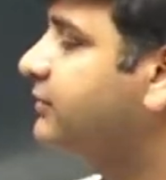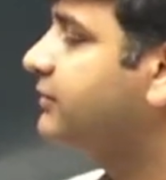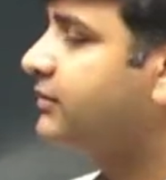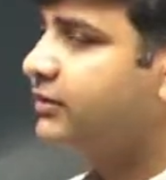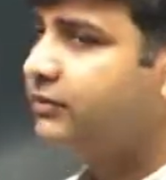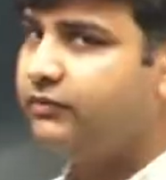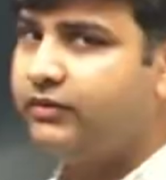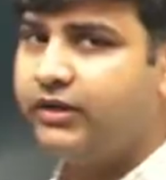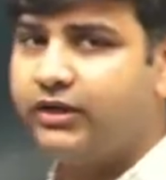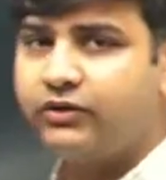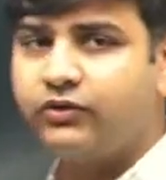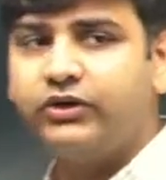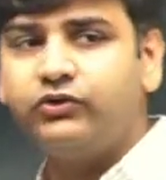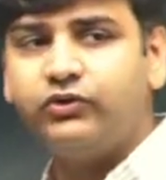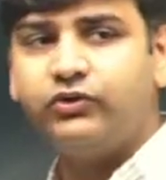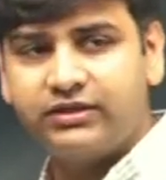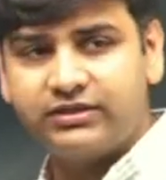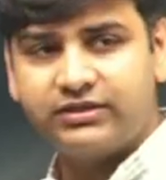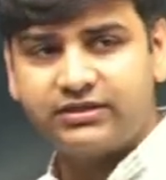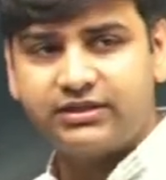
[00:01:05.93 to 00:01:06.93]
We are going to
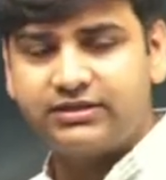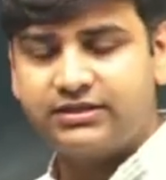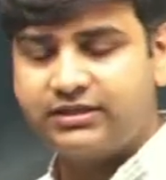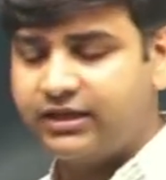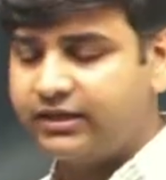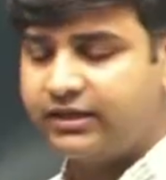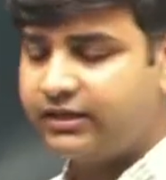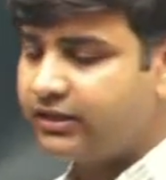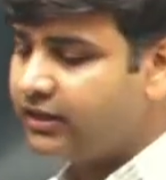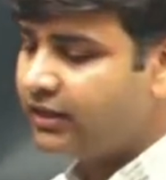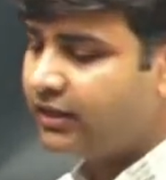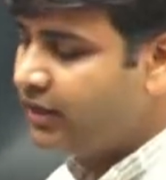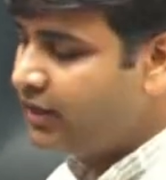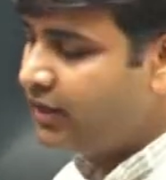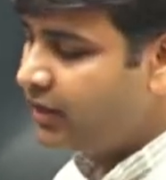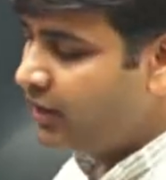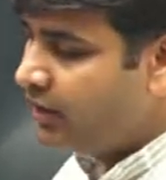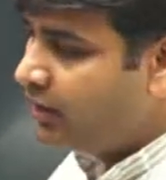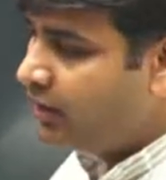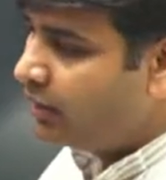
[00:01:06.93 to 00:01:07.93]
discuss that.
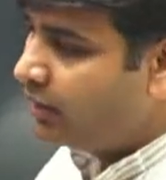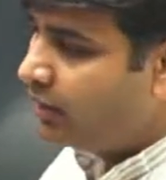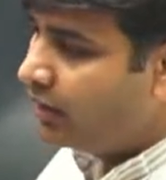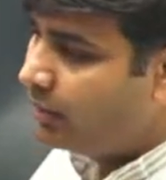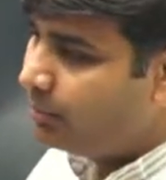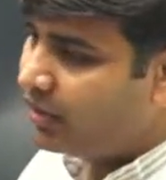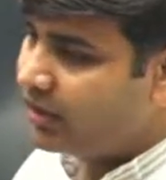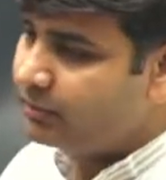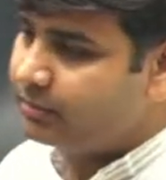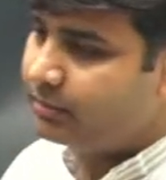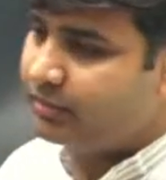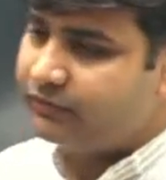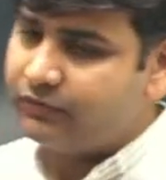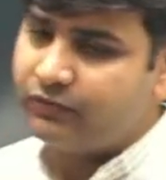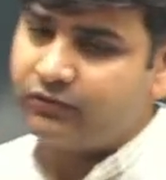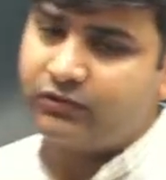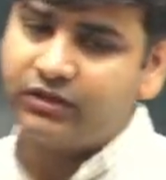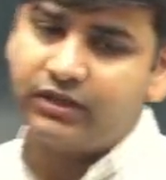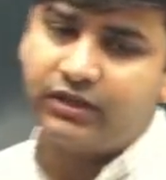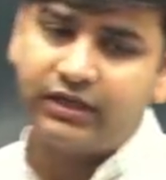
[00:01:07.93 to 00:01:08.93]
But before
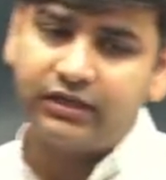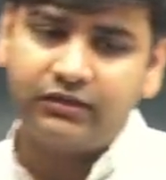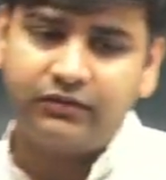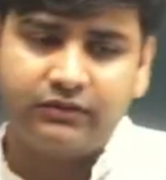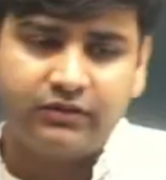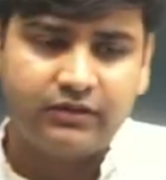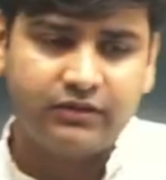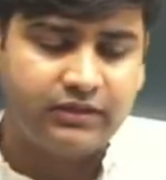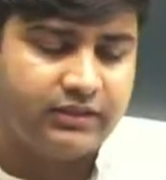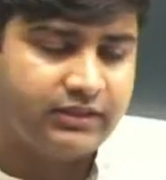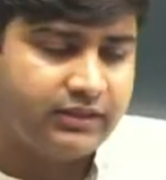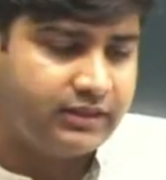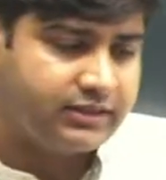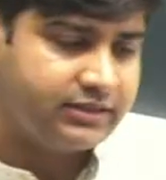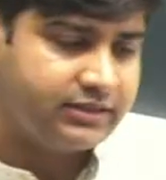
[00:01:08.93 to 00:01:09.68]
that, let's